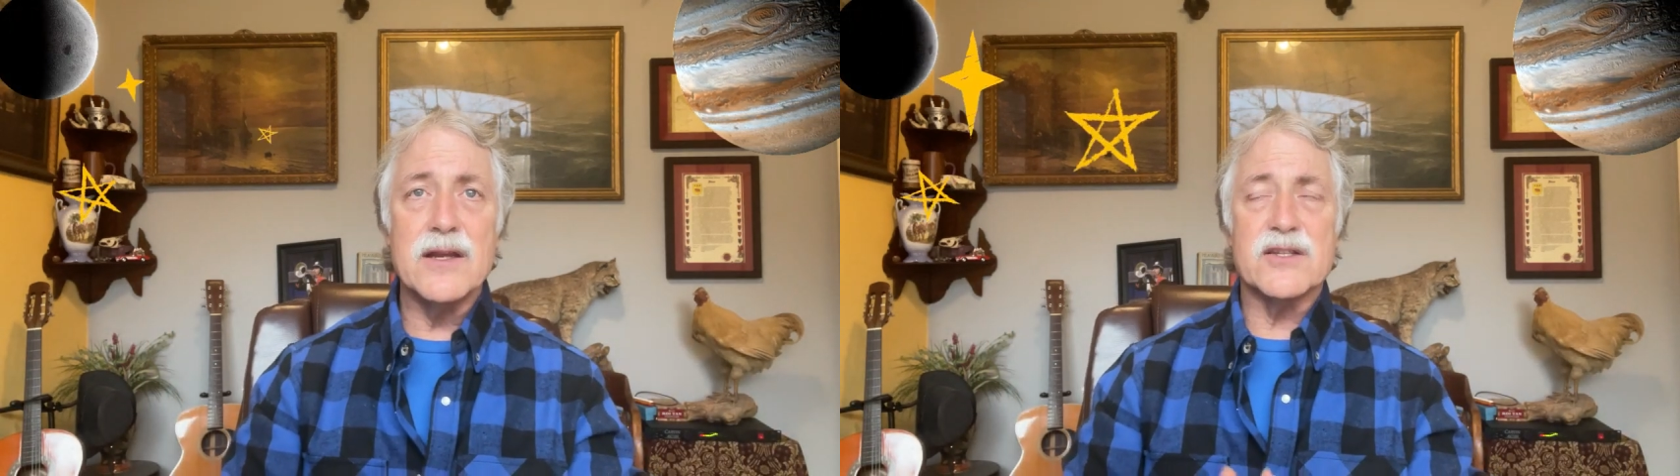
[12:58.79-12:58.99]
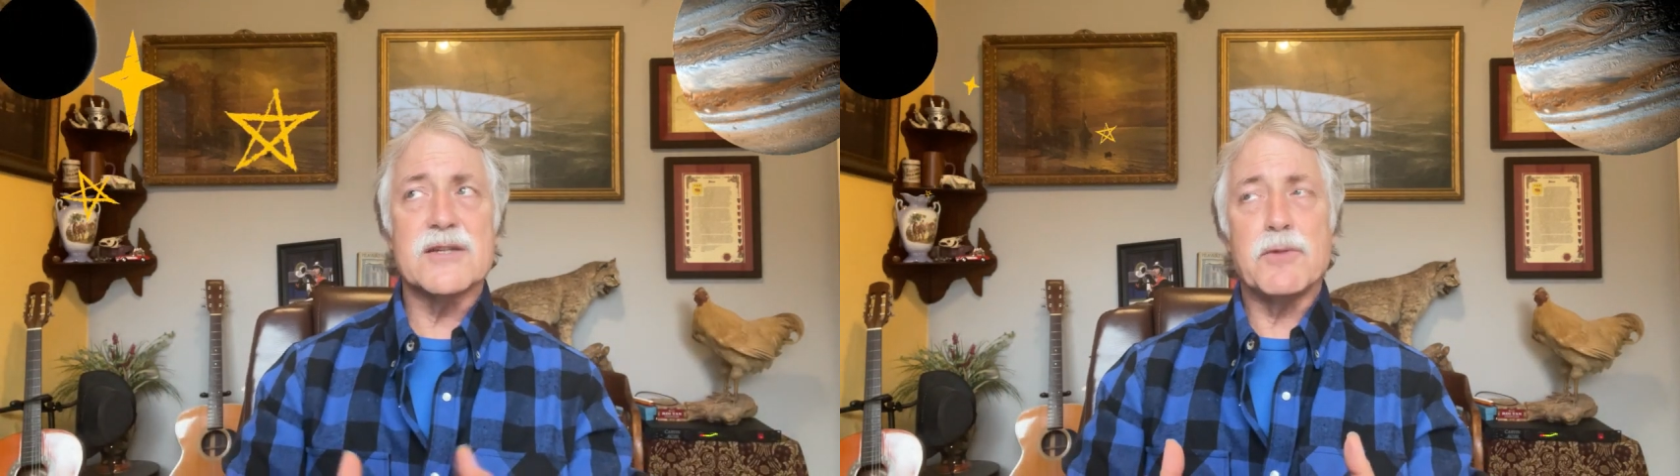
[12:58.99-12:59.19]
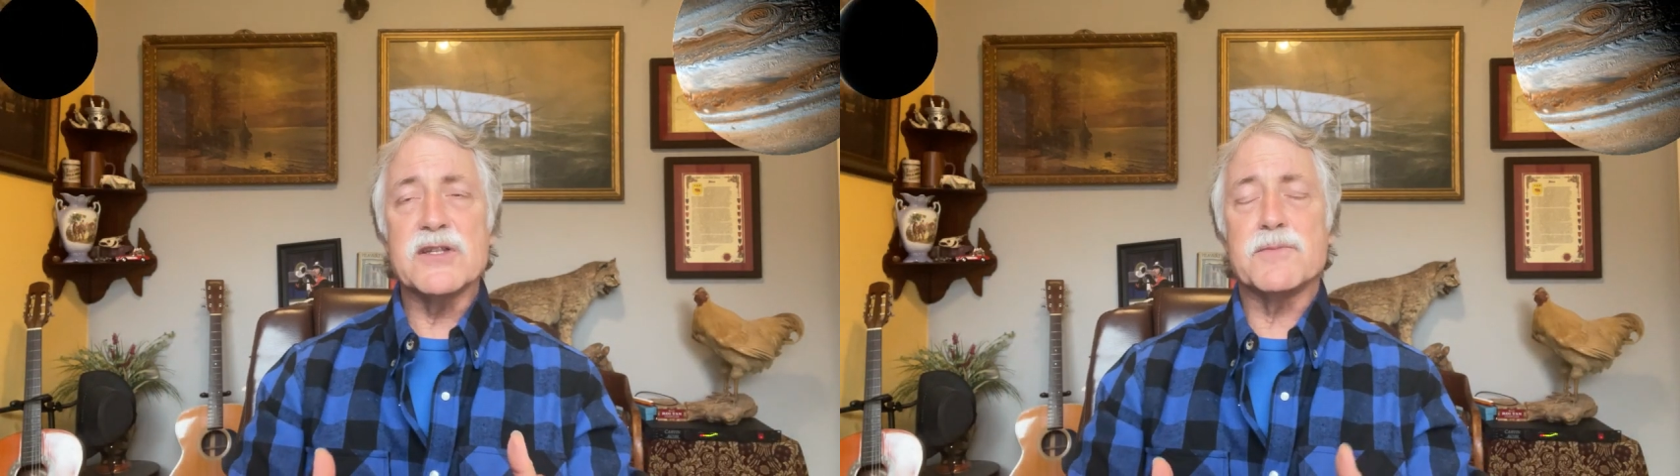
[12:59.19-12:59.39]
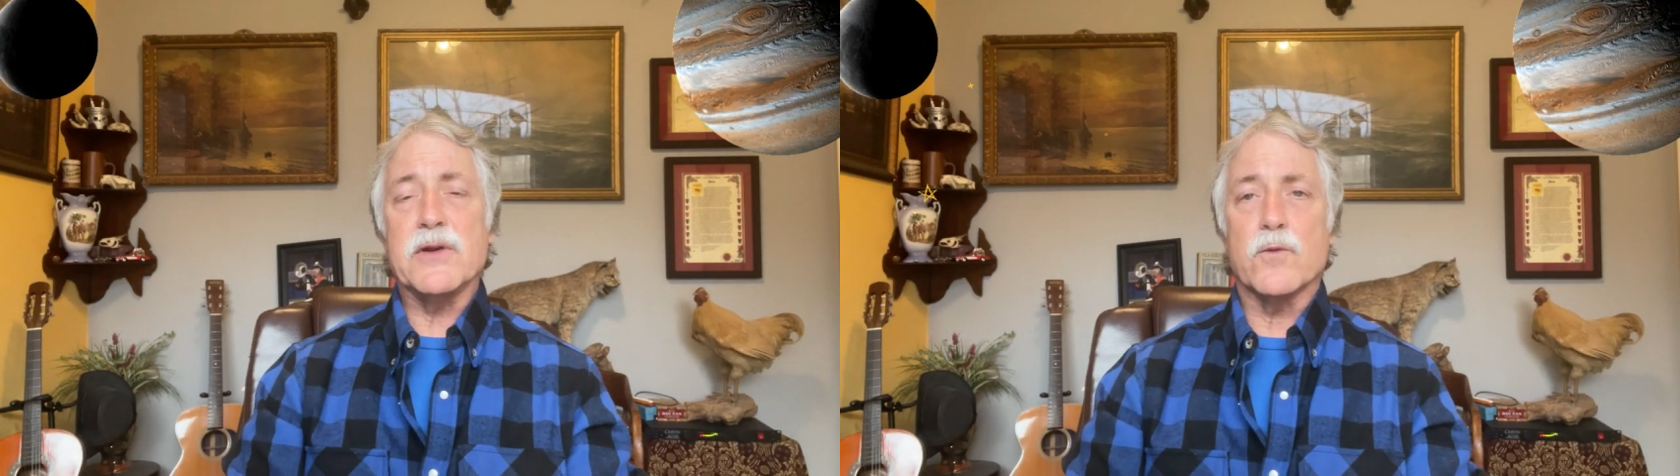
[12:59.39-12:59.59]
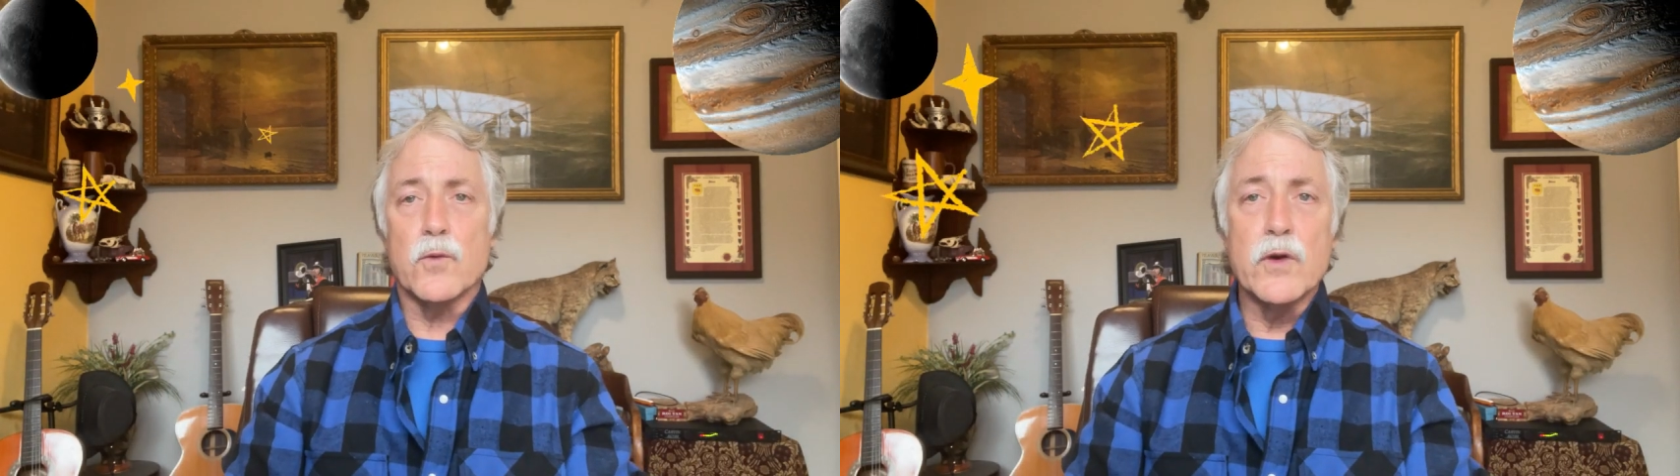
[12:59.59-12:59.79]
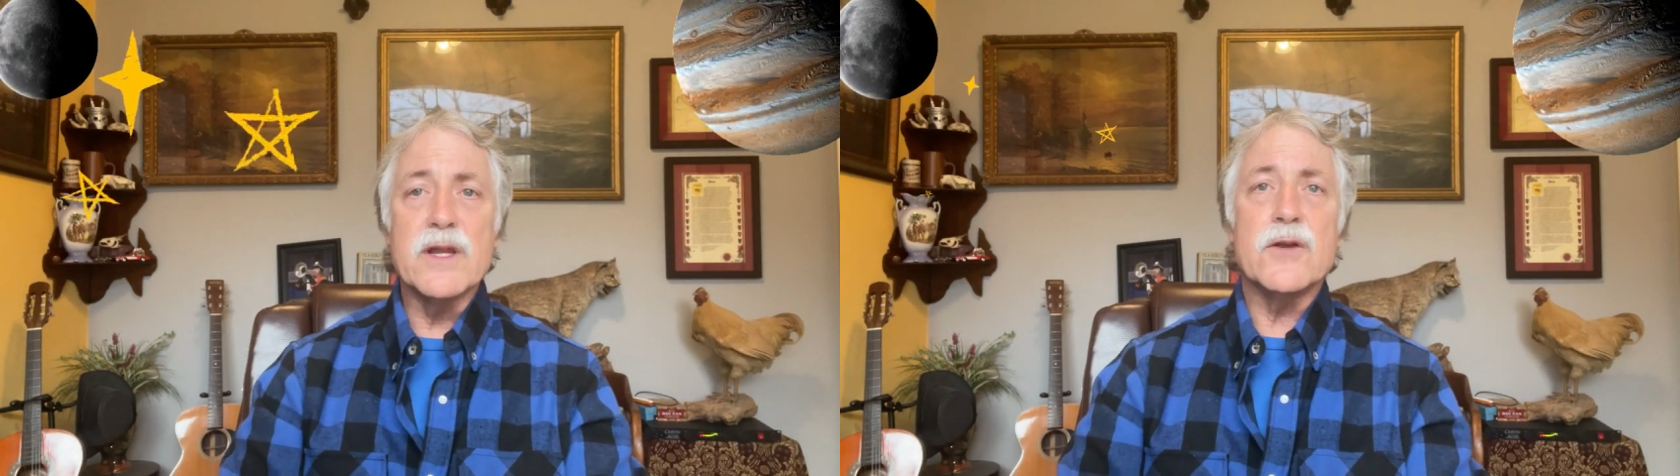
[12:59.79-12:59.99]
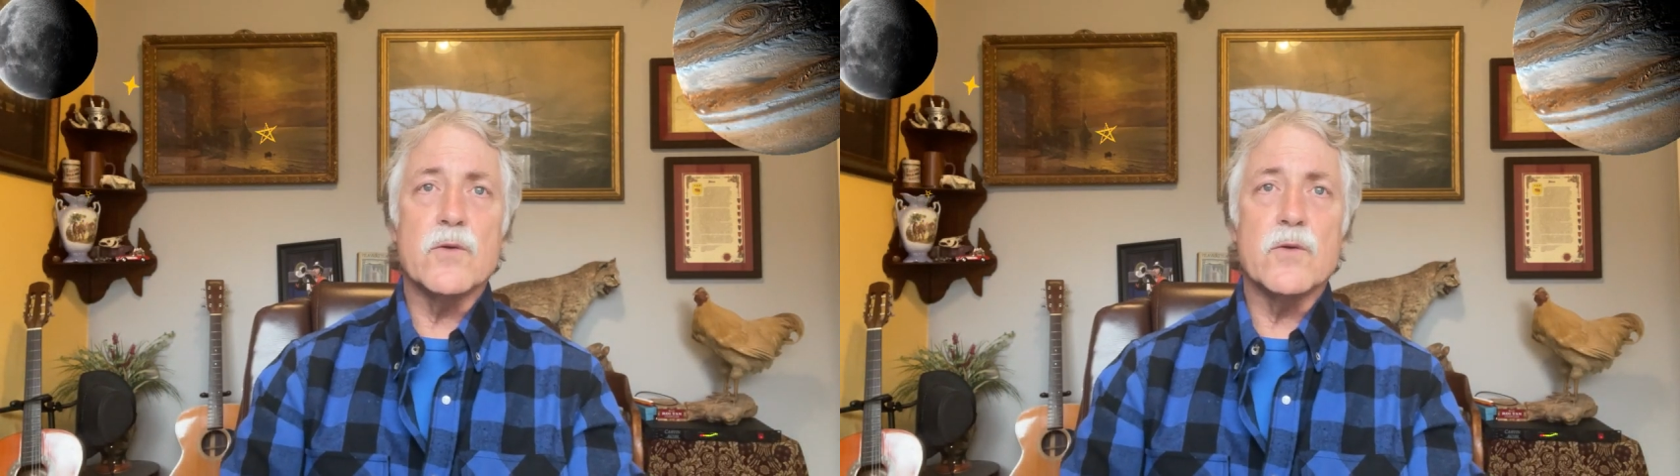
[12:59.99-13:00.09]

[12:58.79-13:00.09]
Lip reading: It's supposed to be really,